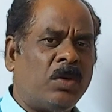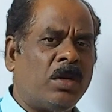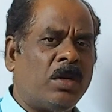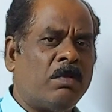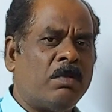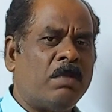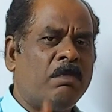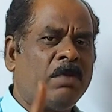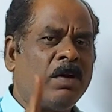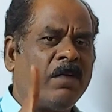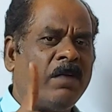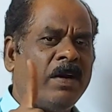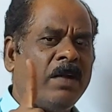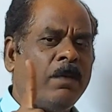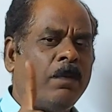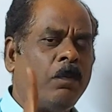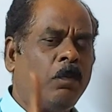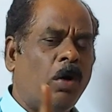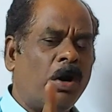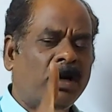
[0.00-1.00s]
Remember one
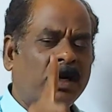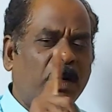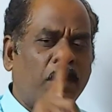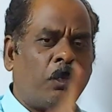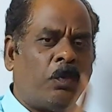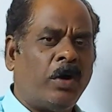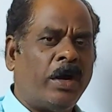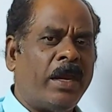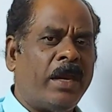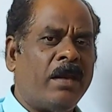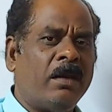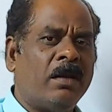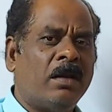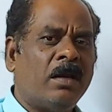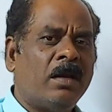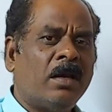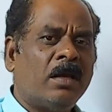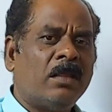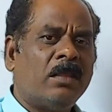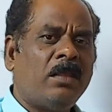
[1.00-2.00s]
important point,
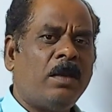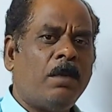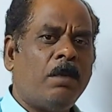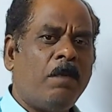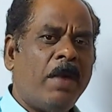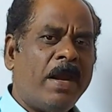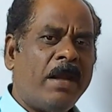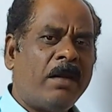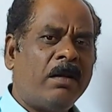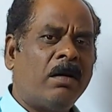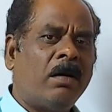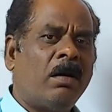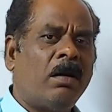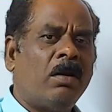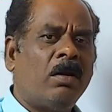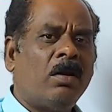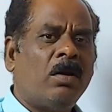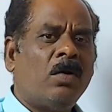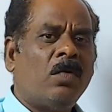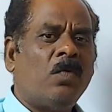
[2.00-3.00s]
the
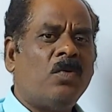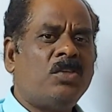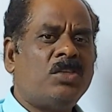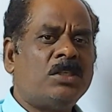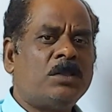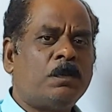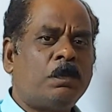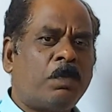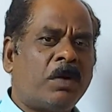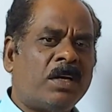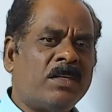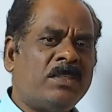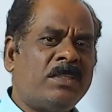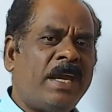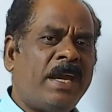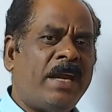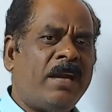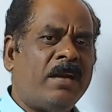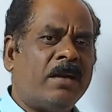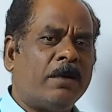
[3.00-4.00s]
metal which is
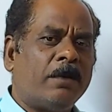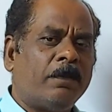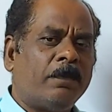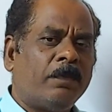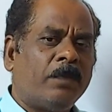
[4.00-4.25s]
present